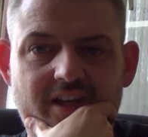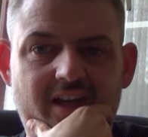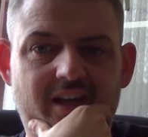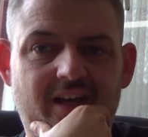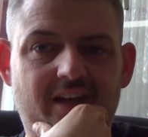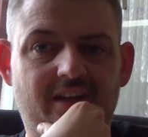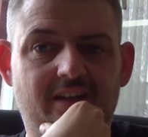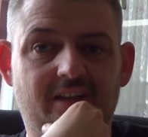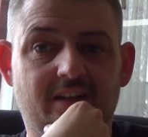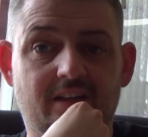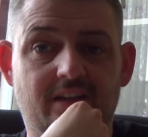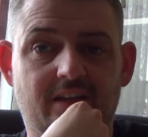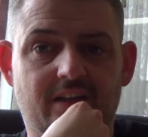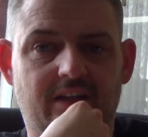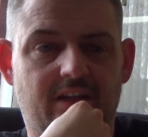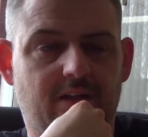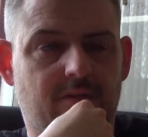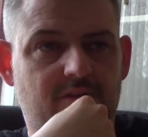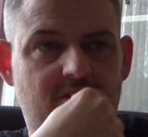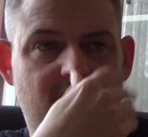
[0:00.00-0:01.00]

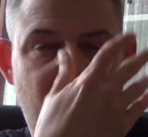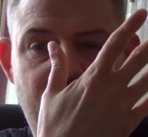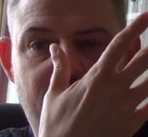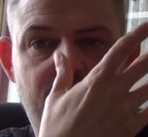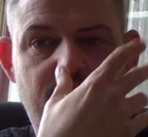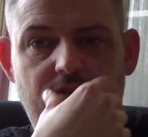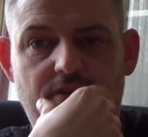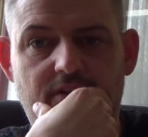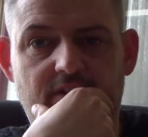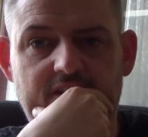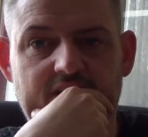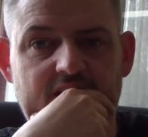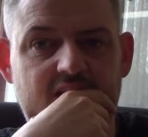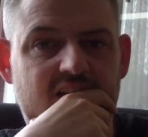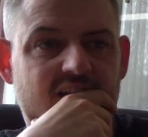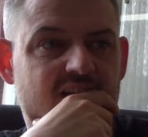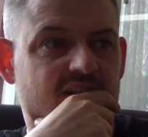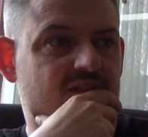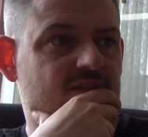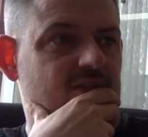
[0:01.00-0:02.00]
I was like 14
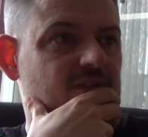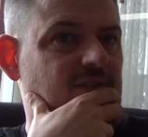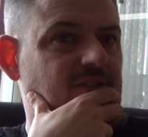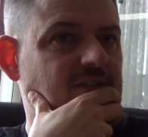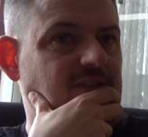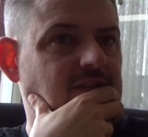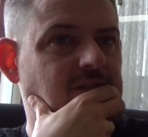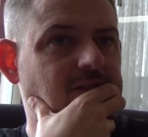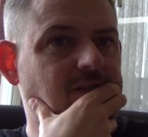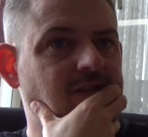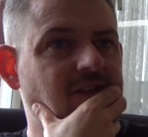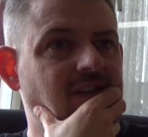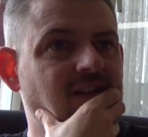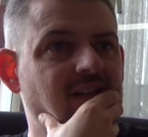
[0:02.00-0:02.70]
years old, so.